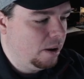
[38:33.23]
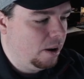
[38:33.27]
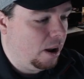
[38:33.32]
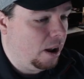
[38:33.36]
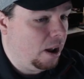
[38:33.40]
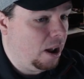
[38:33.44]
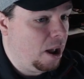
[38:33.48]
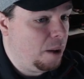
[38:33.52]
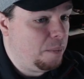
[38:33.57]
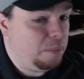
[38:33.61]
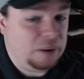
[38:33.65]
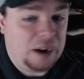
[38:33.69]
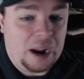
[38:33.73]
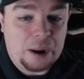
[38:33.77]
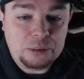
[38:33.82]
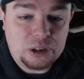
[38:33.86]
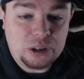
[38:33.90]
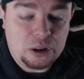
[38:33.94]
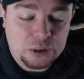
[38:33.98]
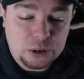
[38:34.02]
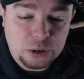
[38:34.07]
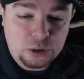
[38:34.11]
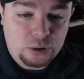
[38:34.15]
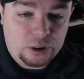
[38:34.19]
But I
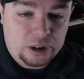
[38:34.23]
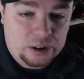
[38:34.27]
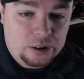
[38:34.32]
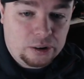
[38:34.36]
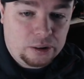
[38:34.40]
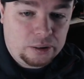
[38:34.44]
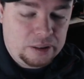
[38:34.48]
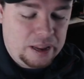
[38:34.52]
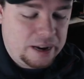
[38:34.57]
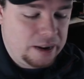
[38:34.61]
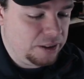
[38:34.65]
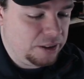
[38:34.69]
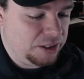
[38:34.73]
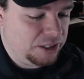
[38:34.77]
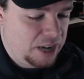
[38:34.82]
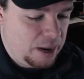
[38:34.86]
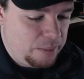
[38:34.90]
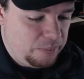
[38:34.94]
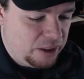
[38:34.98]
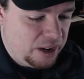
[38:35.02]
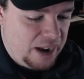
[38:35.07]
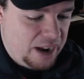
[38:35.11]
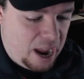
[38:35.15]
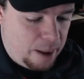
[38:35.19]
was also critical, like the
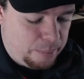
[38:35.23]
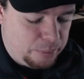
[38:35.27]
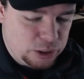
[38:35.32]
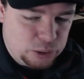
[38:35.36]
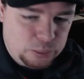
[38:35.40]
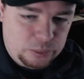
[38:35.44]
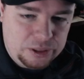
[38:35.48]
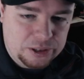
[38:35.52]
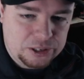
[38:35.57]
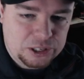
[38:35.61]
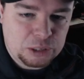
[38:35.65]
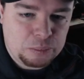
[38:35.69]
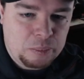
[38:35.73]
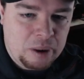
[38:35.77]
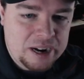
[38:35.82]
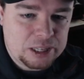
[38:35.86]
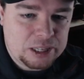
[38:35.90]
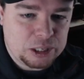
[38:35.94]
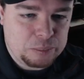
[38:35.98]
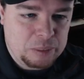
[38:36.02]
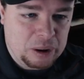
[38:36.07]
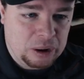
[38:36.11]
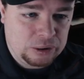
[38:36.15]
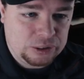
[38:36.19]
same thing happens with the
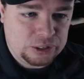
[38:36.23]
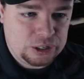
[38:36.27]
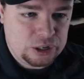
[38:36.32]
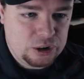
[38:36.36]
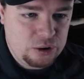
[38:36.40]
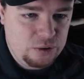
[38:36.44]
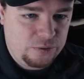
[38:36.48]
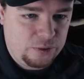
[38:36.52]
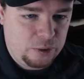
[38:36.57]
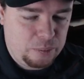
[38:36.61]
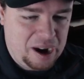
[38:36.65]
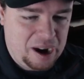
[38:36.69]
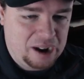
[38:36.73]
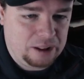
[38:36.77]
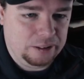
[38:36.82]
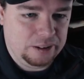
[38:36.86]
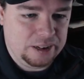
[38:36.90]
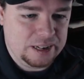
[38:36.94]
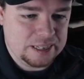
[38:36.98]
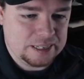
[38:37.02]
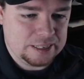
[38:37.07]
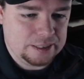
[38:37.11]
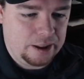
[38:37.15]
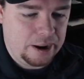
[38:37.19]
smite spells too for
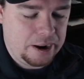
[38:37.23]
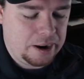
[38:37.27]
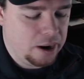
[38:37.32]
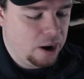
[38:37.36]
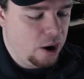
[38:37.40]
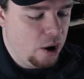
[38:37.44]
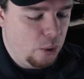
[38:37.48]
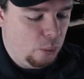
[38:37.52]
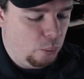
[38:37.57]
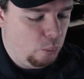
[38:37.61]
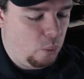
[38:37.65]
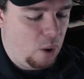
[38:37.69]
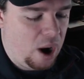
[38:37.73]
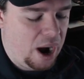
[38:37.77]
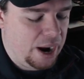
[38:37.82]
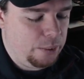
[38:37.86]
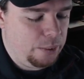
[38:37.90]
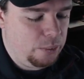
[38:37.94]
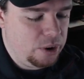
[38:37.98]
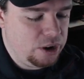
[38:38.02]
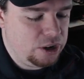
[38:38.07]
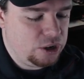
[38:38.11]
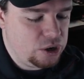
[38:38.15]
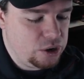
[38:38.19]
paladins. Like why
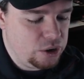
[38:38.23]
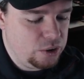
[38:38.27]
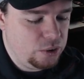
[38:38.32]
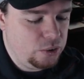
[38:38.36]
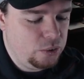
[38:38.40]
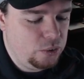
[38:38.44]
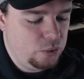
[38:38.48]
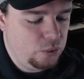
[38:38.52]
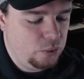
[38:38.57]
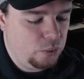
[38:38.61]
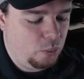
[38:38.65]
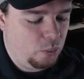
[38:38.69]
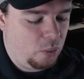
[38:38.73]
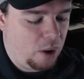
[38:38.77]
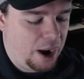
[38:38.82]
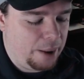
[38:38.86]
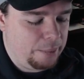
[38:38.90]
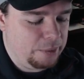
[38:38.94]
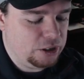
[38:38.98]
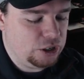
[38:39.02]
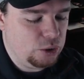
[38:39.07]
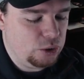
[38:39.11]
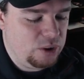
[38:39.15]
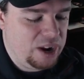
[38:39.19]
would you
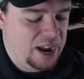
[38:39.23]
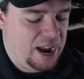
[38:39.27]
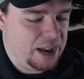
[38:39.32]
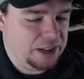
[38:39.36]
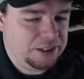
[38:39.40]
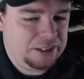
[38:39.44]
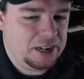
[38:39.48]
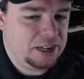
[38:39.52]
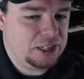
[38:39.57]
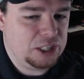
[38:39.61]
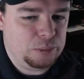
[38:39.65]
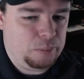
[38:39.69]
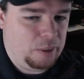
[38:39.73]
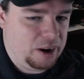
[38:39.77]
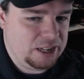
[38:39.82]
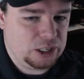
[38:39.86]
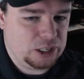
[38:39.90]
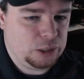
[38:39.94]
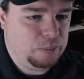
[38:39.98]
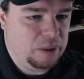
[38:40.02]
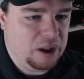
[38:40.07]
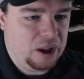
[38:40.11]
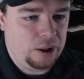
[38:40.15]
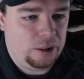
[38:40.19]
cast a
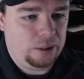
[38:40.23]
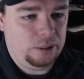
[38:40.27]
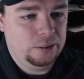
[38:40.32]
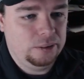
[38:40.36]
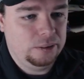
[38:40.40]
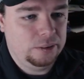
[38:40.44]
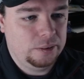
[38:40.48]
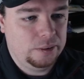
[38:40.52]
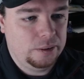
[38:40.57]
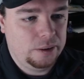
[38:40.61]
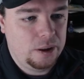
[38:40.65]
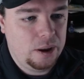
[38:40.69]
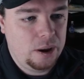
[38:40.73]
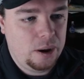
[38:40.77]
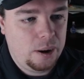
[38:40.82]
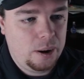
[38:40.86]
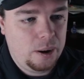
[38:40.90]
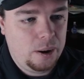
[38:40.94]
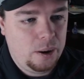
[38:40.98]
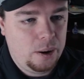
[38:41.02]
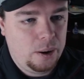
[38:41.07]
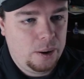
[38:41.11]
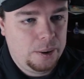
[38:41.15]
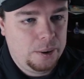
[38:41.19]
smite spell
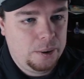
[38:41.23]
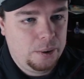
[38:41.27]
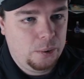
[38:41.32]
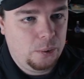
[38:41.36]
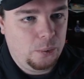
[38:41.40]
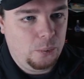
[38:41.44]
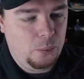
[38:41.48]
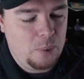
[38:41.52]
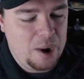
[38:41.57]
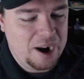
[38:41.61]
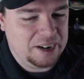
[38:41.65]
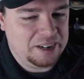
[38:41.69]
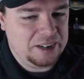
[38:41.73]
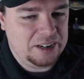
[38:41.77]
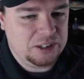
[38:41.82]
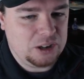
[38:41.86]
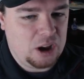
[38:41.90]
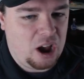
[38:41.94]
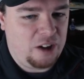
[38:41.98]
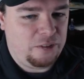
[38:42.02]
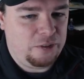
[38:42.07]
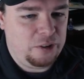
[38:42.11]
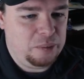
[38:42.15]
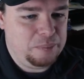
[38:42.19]
when it is
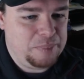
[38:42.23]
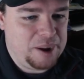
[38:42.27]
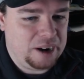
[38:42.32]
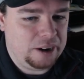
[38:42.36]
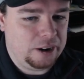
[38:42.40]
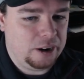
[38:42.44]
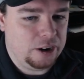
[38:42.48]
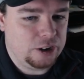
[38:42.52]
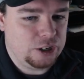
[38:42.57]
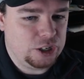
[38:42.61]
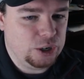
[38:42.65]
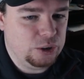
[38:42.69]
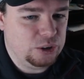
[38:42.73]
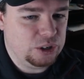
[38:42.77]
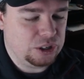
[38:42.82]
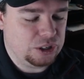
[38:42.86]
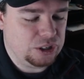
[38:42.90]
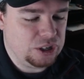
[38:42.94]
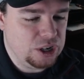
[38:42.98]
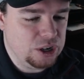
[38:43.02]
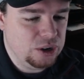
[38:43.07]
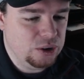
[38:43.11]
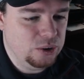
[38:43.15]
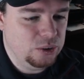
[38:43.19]
often better to
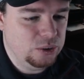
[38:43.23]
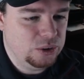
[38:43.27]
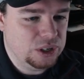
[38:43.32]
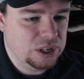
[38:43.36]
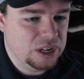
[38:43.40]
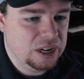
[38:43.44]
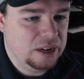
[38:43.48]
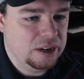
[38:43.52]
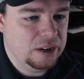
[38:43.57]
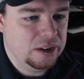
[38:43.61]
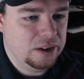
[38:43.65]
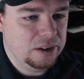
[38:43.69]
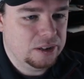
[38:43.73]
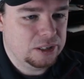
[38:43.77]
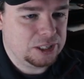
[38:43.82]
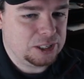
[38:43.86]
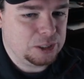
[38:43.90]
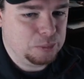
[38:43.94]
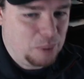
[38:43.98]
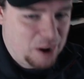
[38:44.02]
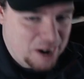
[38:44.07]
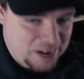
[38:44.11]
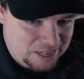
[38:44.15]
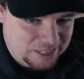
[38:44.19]
just use
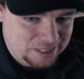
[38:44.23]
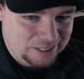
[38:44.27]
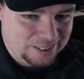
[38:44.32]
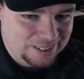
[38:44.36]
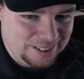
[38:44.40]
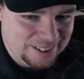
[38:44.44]
smite?